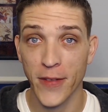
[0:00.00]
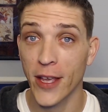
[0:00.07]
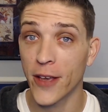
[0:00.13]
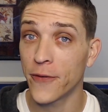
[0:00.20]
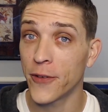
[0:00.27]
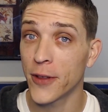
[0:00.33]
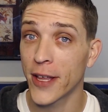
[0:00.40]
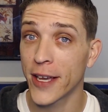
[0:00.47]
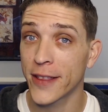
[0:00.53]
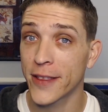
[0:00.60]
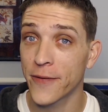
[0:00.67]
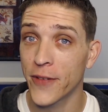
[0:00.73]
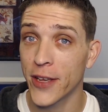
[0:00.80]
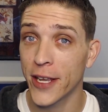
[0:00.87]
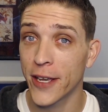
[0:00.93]
If you liked the
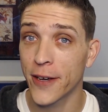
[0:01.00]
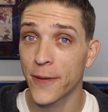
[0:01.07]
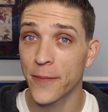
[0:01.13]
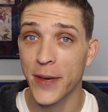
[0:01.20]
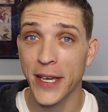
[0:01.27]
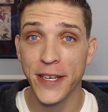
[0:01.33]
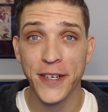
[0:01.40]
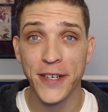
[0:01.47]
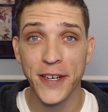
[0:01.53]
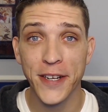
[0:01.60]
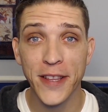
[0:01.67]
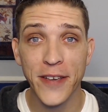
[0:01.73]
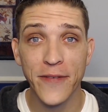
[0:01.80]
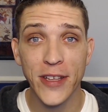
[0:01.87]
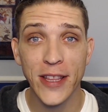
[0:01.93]
video, make sure to
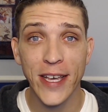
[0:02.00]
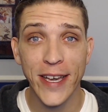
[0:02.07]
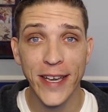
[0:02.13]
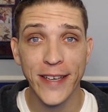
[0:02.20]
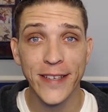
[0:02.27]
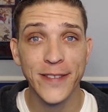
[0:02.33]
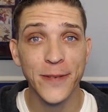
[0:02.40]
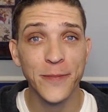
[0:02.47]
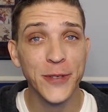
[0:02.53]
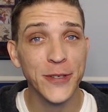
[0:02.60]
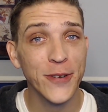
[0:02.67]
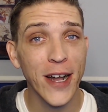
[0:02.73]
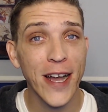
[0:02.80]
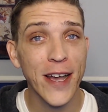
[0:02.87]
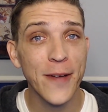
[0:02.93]
leave a like,
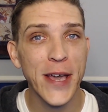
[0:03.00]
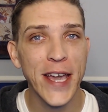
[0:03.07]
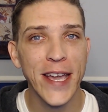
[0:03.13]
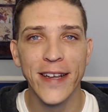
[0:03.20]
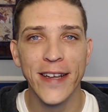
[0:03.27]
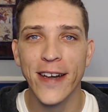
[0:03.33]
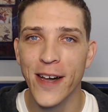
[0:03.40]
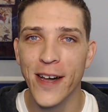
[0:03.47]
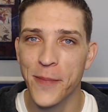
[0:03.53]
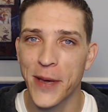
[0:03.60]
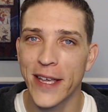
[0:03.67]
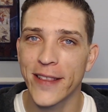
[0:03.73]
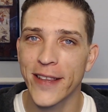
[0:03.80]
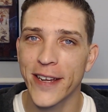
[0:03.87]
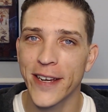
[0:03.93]
subscribe, and
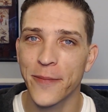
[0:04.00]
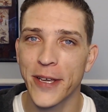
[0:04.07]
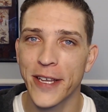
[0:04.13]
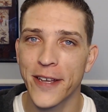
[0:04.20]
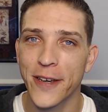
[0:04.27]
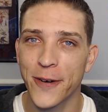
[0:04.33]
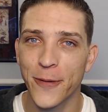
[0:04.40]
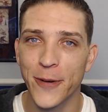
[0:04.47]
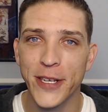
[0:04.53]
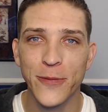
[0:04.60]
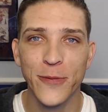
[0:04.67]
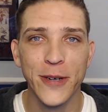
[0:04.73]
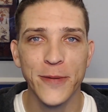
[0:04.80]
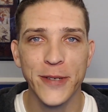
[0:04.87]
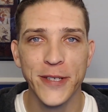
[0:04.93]
comment letting me know which
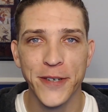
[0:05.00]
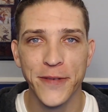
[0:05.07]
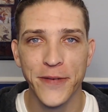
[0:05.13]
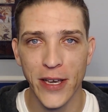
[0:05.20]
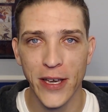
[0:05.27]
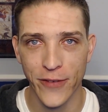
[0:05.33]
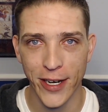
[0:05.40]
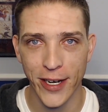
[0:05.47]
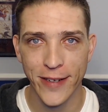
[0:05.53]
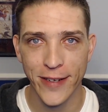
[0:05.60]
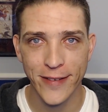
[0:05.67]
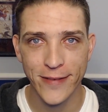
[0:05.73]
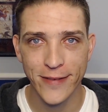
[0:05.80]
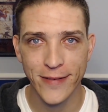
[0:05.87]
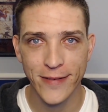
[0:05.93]
one was your favorite.
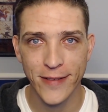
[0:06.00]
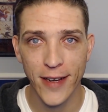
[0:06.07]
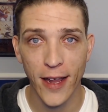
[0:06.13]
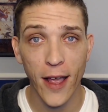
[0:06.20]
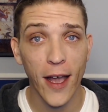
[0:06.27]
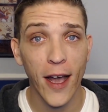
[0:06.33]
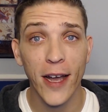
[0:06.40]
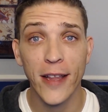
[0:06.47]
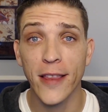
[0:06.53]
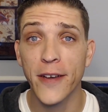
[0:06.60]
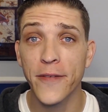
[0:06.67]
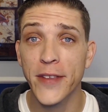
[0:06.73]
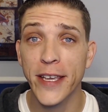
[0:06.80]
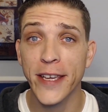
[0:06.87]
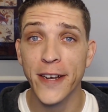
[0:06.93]
I'd
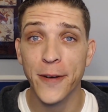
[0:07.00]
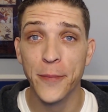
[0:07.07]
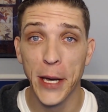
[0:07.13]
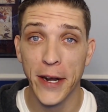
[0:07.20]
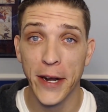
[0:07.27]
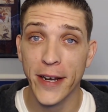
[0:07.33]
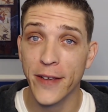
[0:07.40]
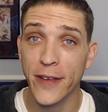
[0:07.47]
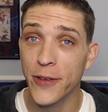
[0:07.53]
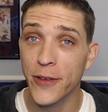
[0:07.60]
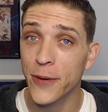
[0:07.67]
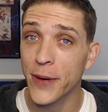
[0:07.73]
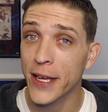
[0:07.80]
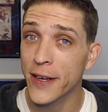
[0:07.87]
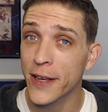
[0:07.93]
love to hear about it if
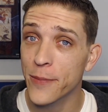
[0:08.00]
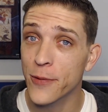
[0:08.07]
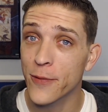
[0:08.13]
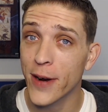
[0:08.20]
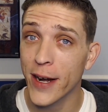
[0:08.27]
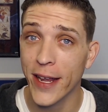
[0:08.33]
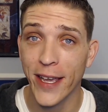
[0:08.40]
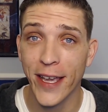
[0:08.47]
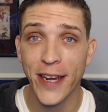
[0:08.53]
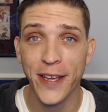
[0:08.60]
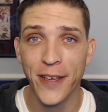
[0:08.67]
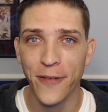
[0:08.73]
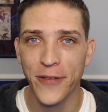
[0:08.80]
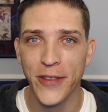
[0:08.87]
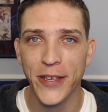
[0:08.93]
you end up running
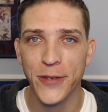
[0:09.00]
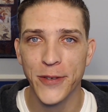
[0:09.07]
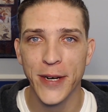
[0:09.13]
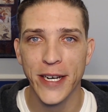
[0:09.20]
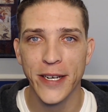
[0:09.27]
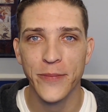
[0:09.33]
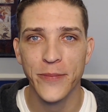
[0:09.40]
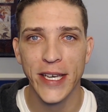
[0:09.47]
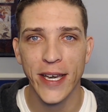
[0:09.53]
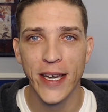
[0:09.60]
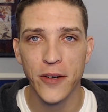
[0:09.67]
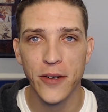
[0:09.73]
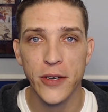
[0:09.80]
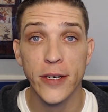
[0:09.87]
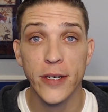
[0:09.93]
any of these random
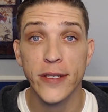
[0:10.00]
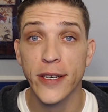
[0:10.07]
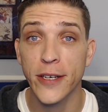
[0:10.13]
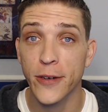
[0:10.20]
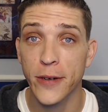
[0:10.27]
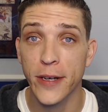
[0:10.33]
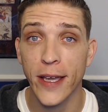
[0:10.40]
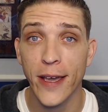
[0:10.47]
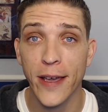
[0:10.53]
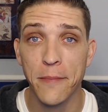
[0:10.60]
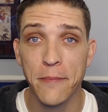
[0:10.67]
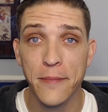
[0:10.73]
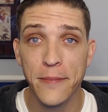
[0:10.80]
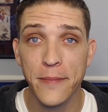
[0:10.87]
encounters in your game.